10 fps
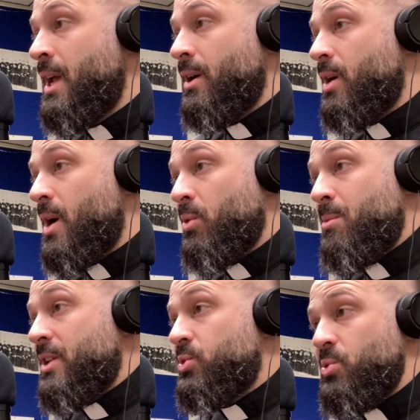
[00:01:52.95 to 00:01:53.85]
we're
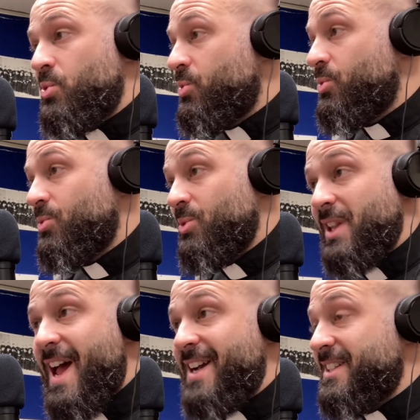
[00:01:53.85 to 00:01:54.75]
meant to
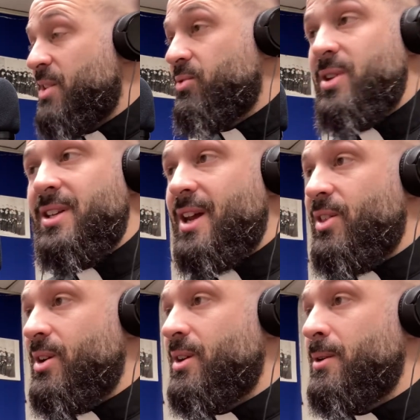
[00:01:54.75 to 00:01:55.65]
relax and have fun
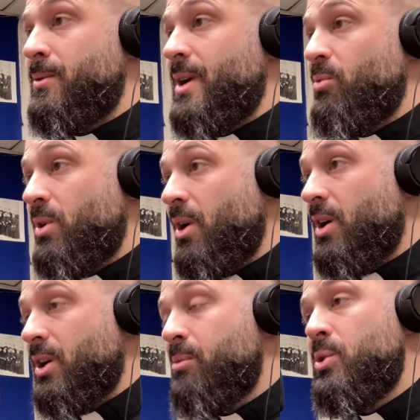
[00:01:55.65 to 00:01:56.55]
together, right? We are a
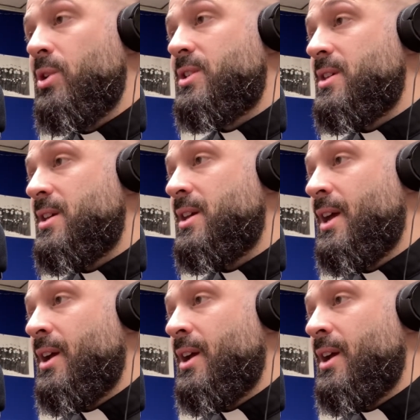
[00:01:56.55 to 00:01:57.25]
community